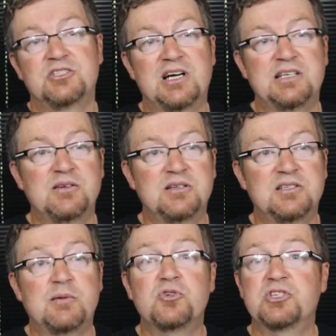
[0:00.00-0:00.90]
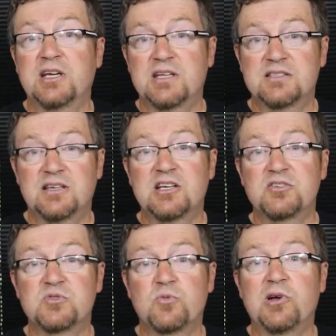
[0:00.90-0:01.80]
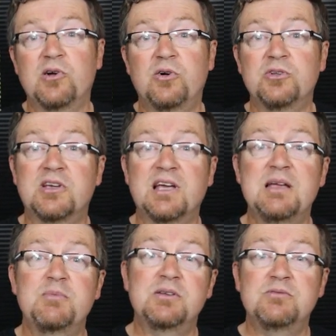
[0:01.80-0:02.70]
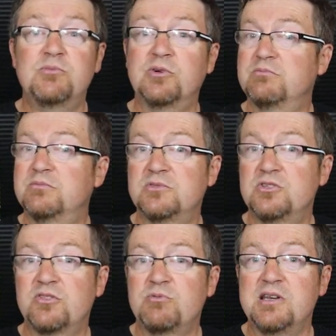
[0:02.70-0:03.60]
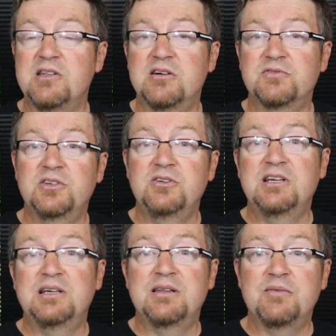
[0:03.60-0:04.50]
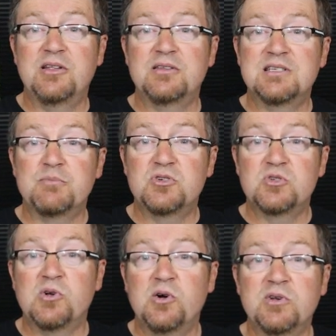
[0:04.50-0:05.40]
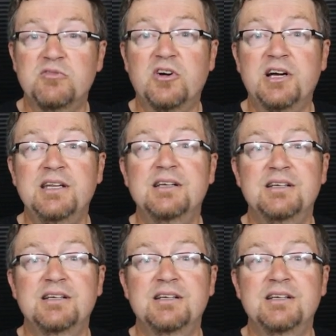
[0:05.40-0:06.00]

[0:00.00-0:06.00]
Jad did a double check yesterday because it was quite hot. You came in, 2 or 3 in the afternoon, and the temperatures were holding fine?